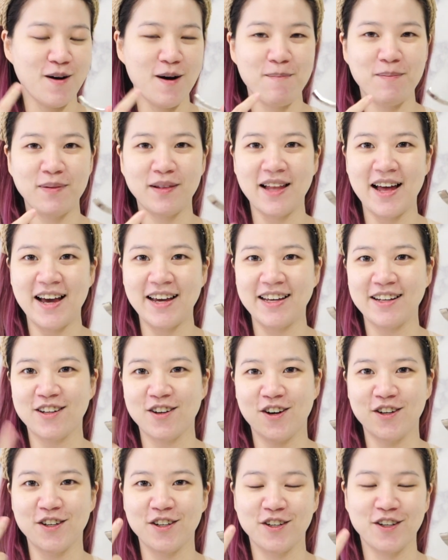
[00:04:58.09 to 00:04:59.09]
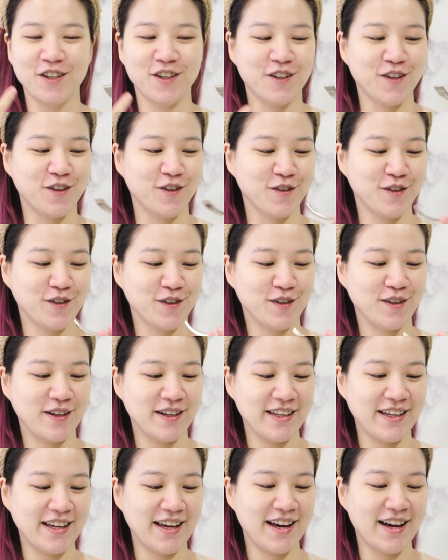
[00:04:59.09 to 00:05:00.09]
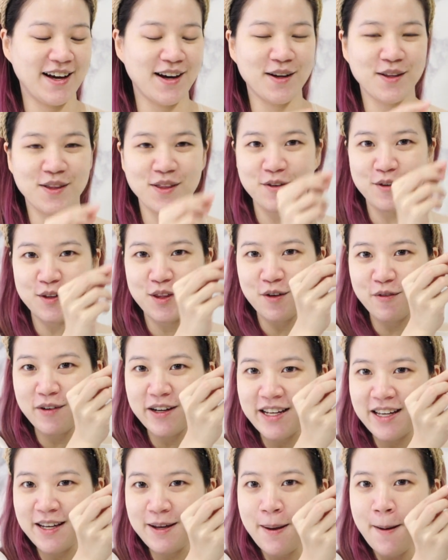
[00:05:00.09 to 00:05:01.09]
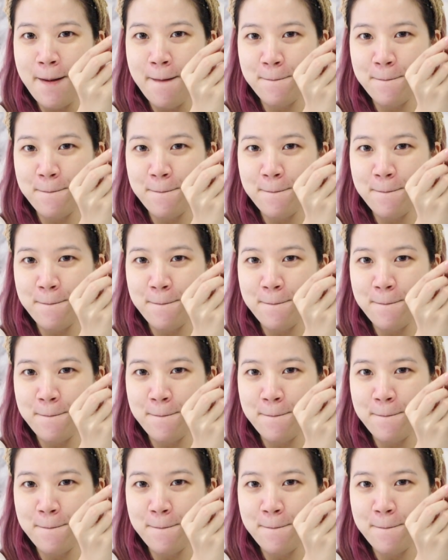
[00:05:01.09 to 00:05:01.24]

apply it on the go. Yeah, so it's already